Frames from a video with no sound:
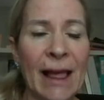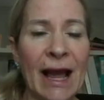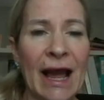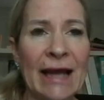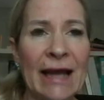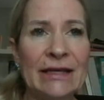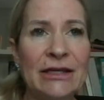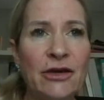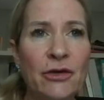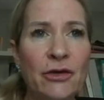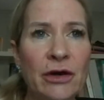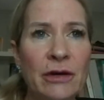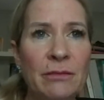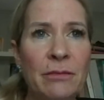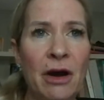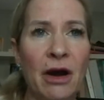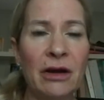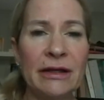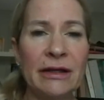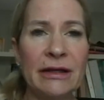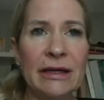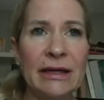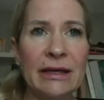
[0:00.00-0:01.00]
And urine
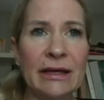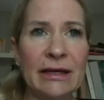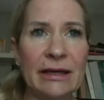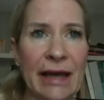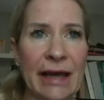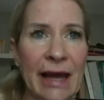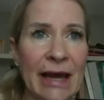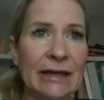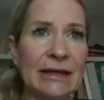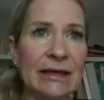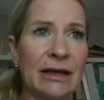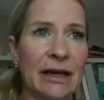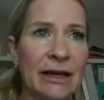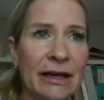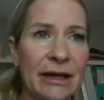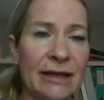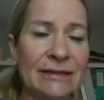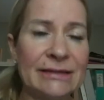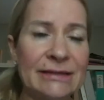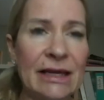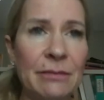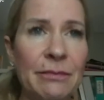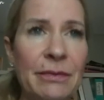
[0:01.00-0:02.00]
marking can, like
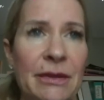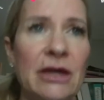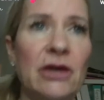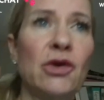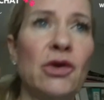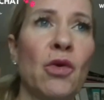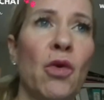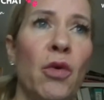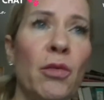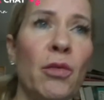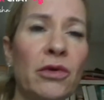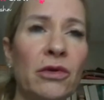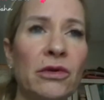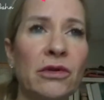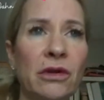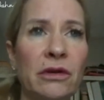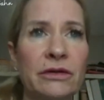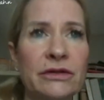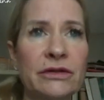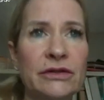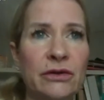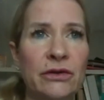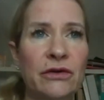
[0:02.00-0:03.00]
I say, be a
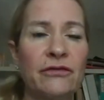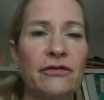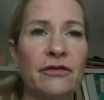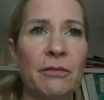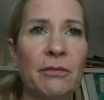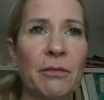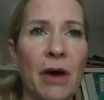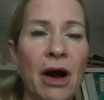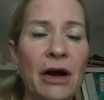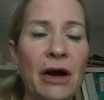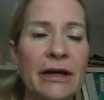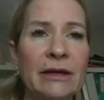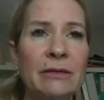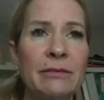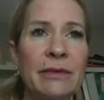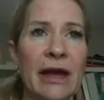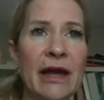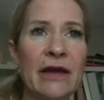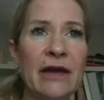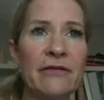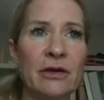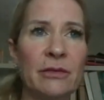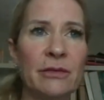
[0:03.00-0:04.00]
normal sort of marking
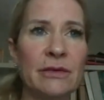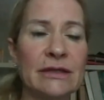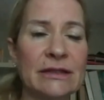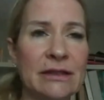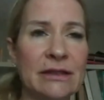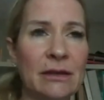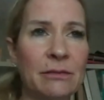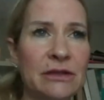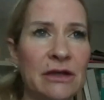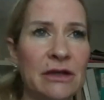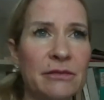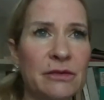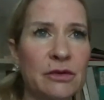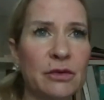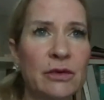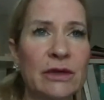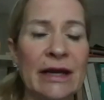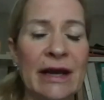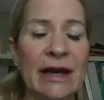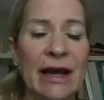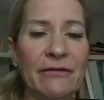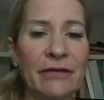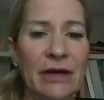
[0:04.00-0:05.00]
behavior, but sometimes we
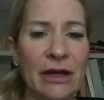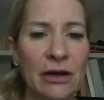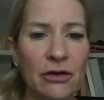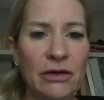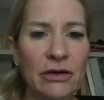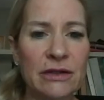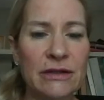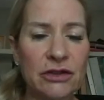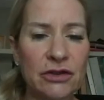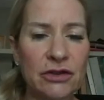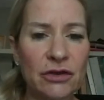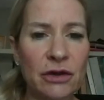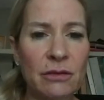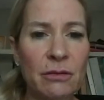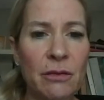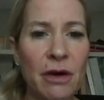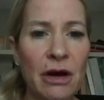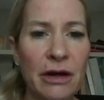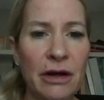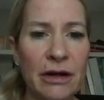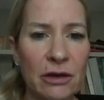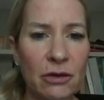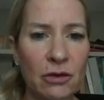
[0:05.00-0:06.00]
can have increased urine
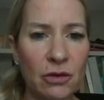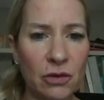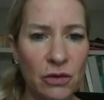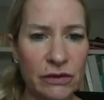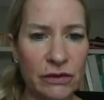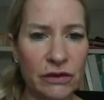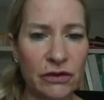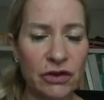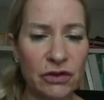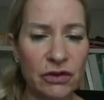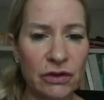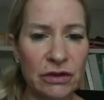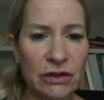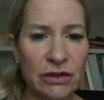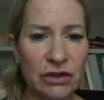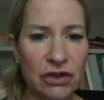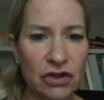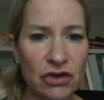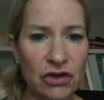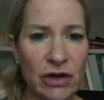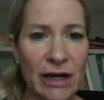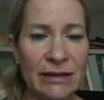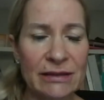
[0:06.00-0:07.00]
marking also due to
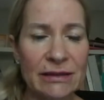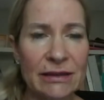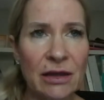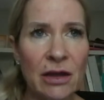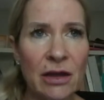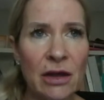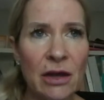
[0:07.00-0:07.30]
stress,